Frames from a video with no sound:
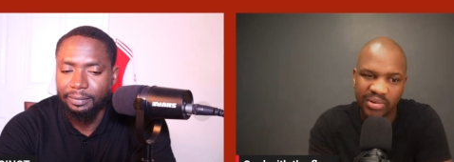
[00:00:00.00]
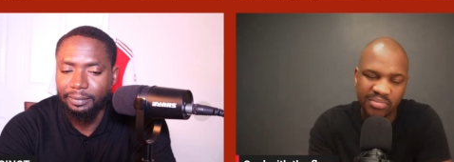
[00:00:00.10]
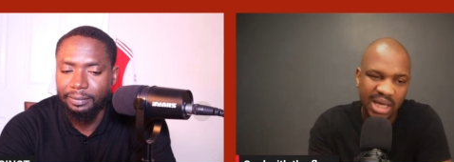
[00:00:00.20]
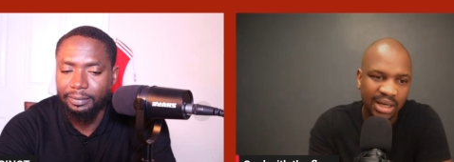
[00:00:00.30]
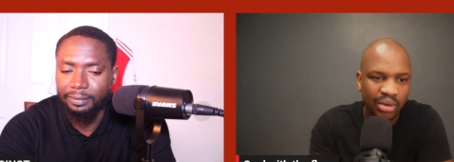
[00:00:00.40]

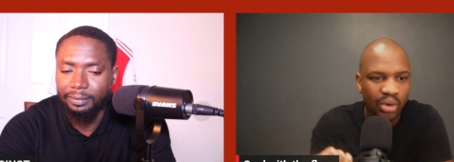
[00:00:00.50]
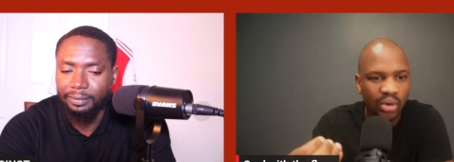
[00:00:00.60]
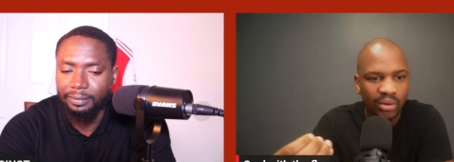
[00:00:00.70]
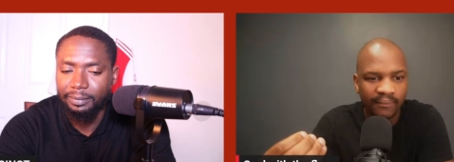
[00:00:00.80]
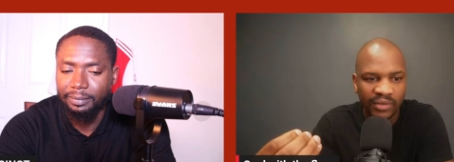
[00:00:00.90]

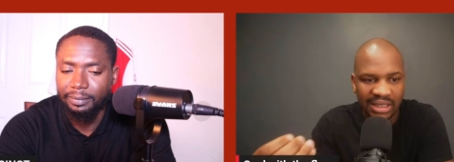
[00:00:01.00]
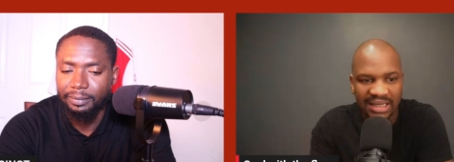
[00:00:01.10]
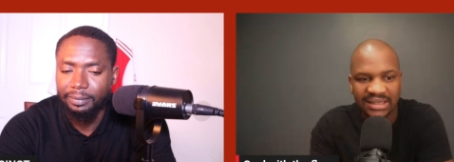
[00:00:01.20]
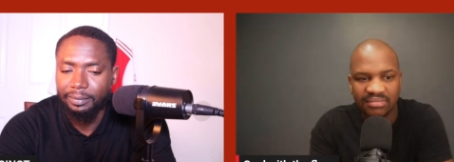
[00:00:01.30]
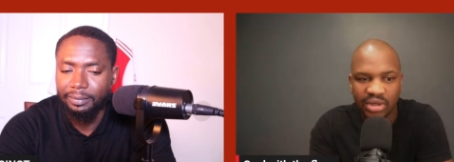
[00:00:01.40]
Speaker 1: Mainoo,
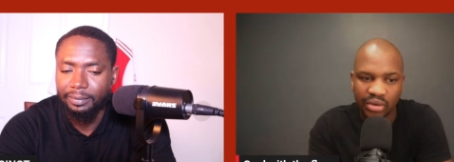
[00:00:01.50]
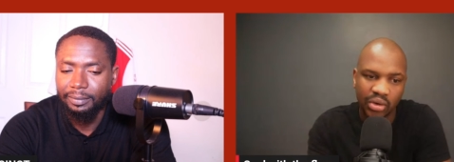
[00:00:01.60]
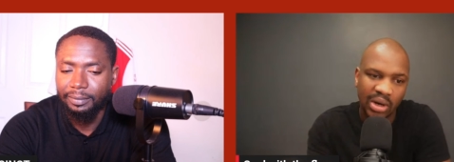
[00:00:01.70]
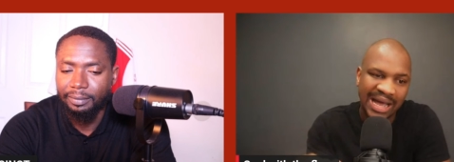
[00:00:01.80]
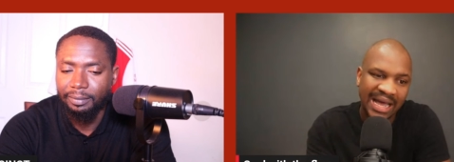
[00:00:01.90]

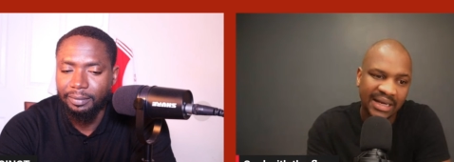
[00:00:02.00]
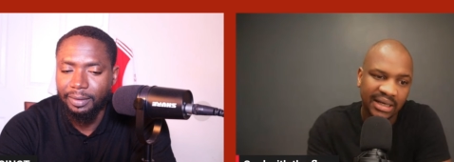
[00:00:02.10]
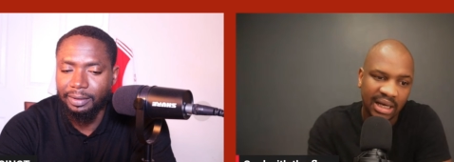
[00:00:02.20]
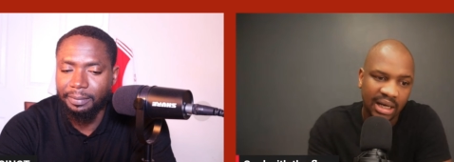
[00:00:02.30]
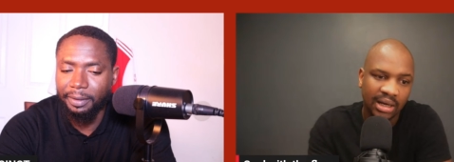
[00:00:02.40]
Casemiro, and um,
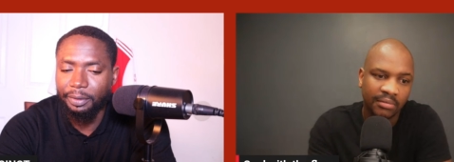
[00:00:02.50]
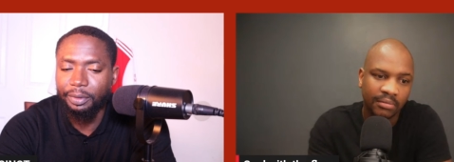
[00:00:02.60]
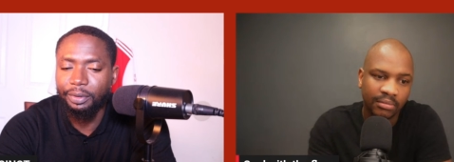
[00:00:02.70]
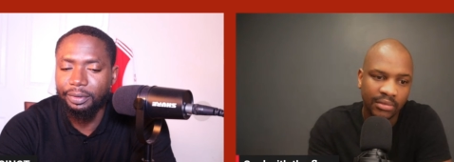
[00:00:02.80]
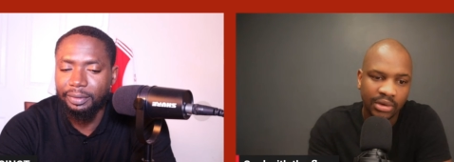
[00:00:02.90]

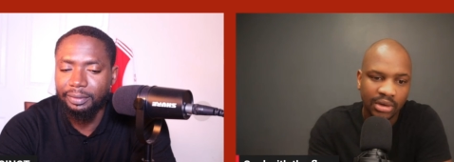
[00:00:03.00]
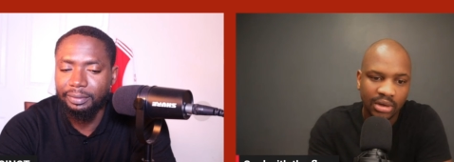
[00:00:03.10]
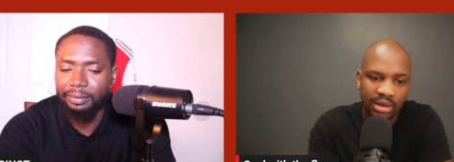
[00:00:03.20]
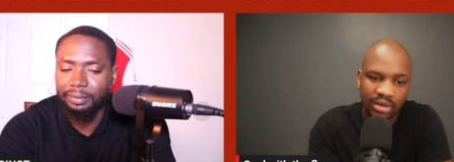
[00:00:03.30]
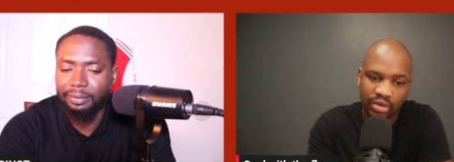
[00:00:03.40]
Casemiro.
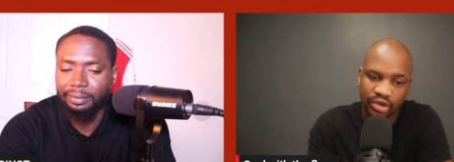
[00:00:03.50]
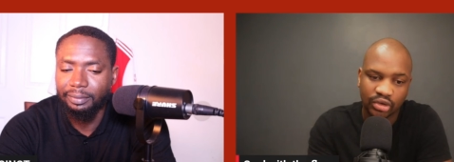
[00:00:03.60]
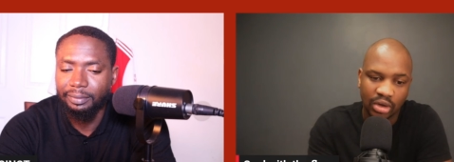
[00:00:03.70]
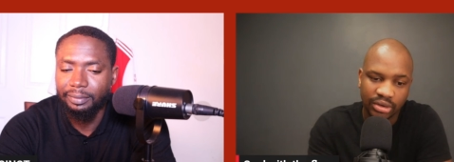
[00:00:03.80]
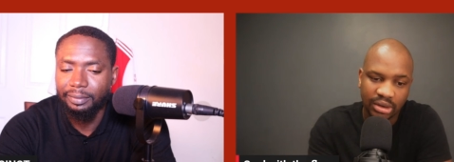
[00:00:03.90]

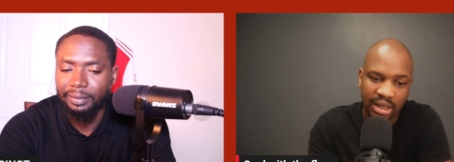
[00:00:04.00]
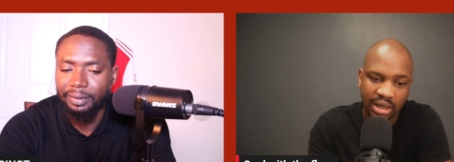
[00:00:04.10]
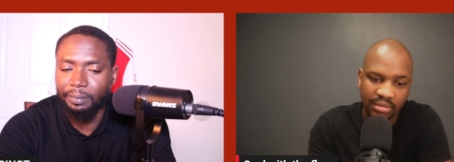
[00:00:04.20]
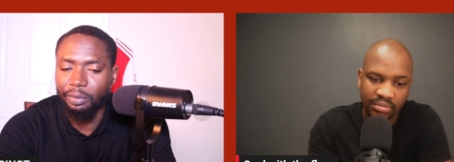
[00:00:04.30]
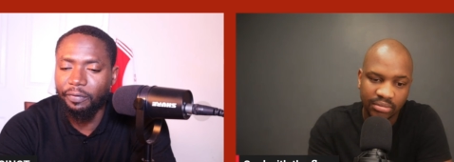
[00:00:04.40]
Scott um,
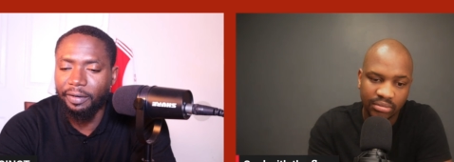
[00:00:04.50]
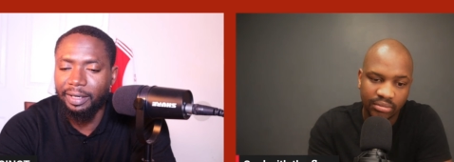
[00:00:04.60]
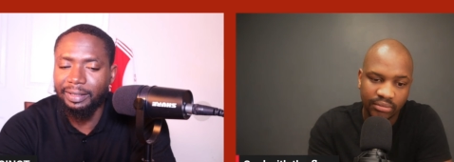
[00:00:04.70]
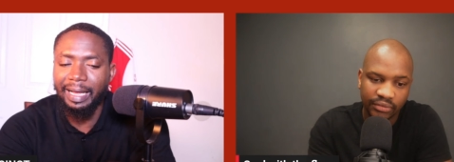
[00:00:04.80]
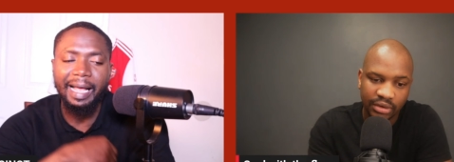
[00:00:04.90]
Bruno Fernandes.
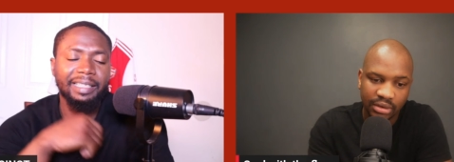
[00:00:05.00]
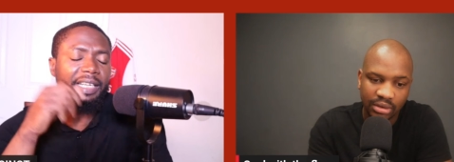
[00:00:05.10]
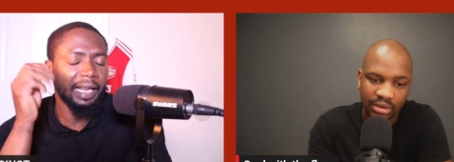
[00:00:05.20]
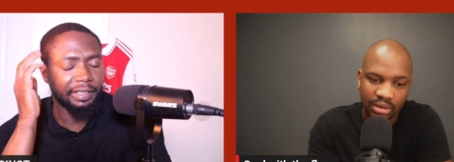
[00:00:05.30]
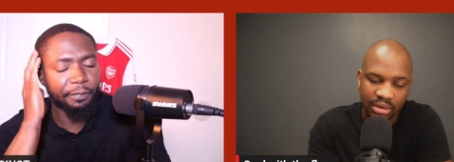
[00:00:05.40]
Speaker 2: I think I
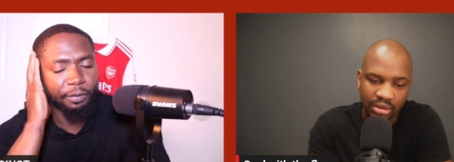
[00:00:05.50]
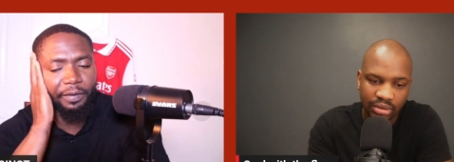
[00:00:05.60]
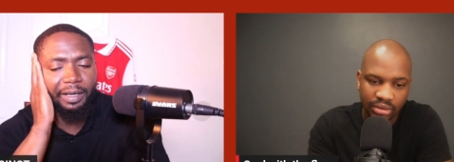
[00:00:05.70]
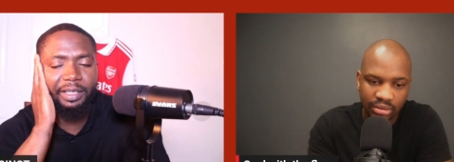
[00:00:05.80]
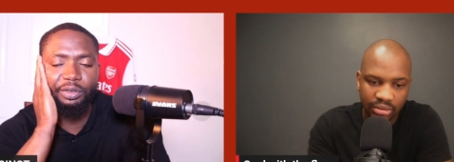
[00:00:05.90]
think Bruno
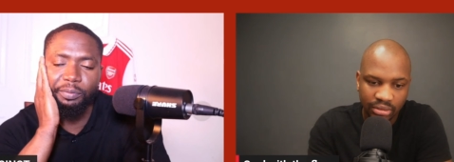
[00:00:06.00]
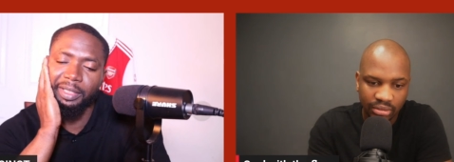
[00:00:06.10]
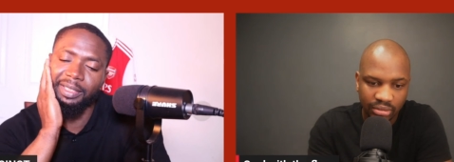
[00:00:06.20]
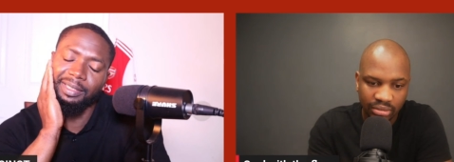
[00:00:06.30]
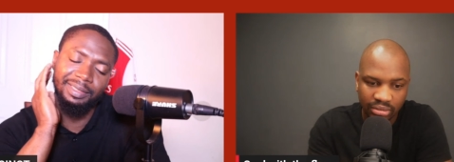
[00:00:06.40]
Fernandes will make
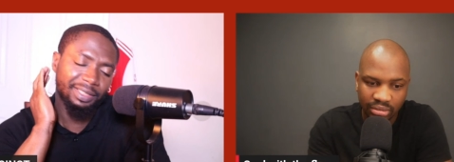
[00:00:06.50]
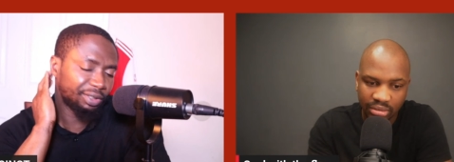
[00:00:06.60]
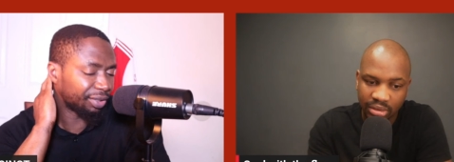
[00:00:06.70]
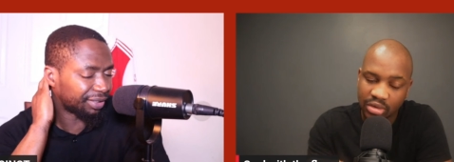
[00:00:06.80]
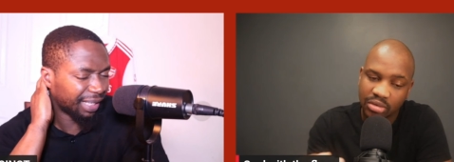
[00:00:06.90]
it. He's
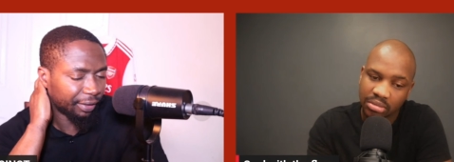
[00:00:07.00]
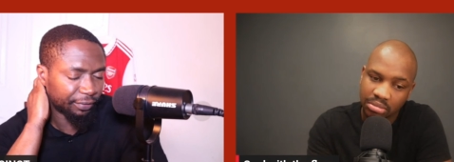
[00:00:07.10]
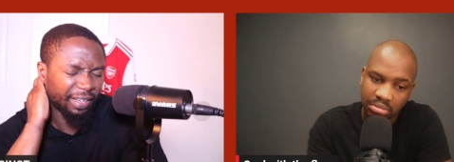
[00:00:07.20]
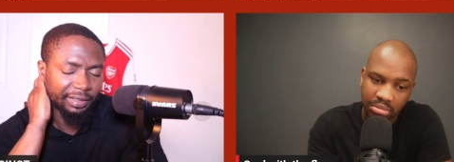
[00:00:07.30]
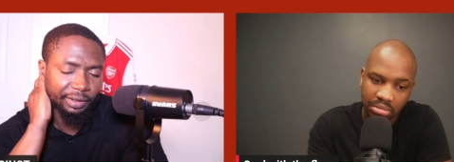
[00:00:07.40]
just doubtful.
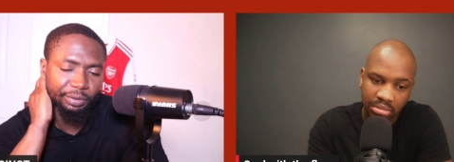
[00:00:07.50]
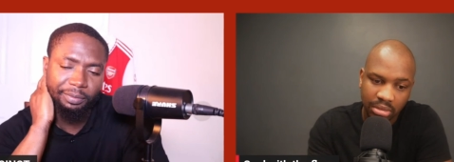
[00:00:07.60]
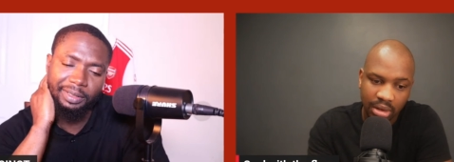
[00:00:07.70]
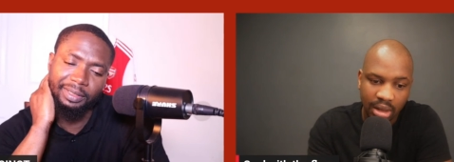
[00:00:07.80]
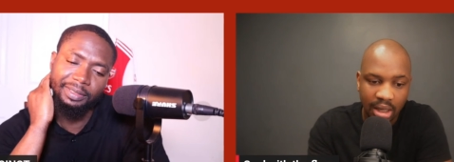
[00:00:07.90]
I think he will
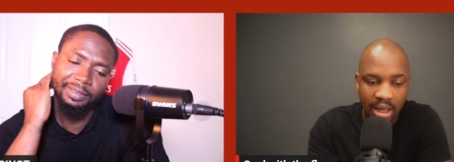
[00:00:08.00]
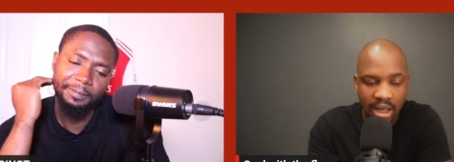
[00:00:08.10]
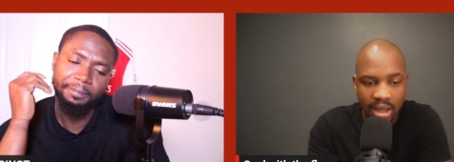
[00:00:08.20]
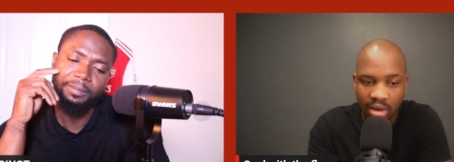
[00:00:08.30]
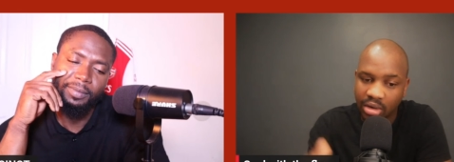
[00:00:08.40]
make it.
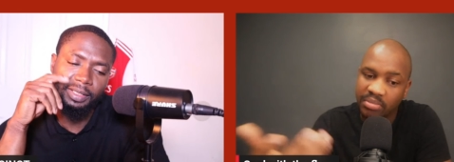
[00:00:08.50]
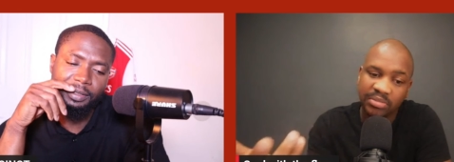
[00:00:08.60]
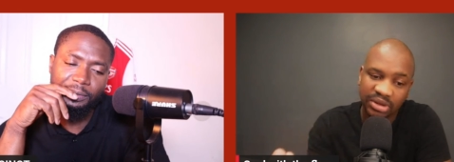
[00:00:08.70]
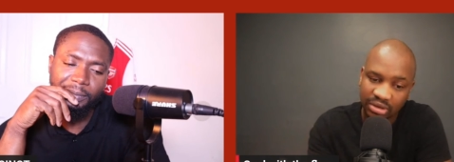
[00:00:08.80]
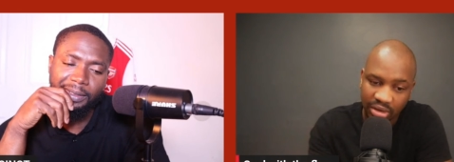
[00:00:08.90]
Uh, or
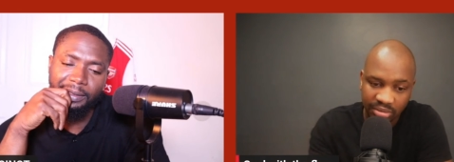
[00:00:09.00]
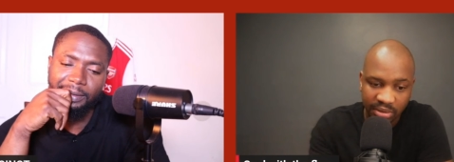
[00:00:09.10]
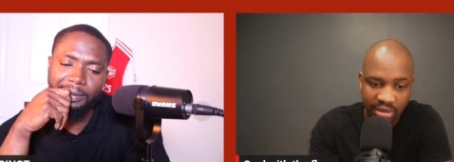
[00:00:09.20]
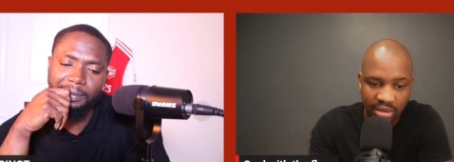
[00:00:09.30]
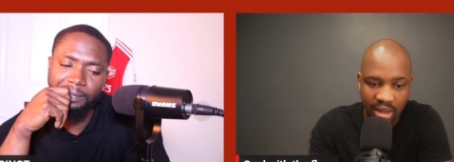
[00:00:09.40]
maybe Scott
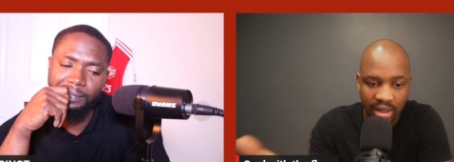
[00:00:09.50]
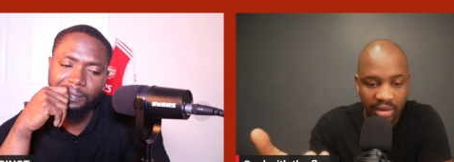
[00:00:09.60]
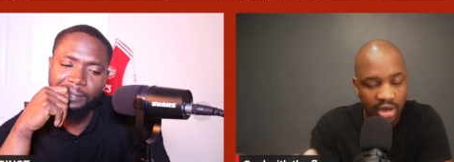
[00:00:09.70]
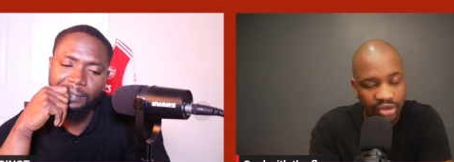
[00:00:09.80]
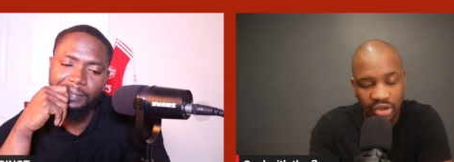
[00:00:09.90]
Speaker 1: uh,
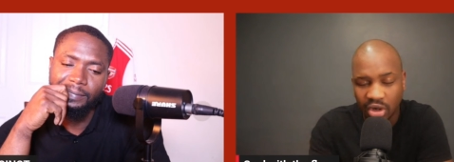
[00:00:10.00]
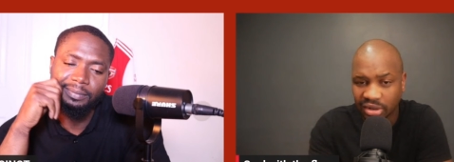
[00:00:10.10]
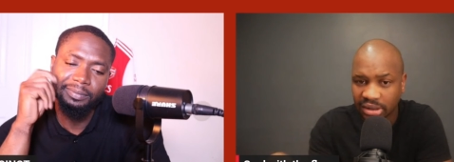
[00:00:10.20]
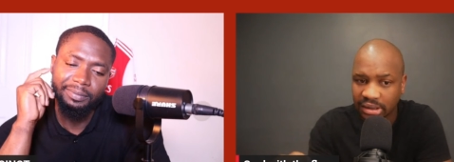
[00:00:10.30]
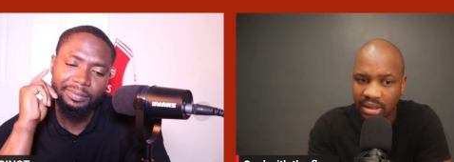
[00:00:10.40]
or Scott,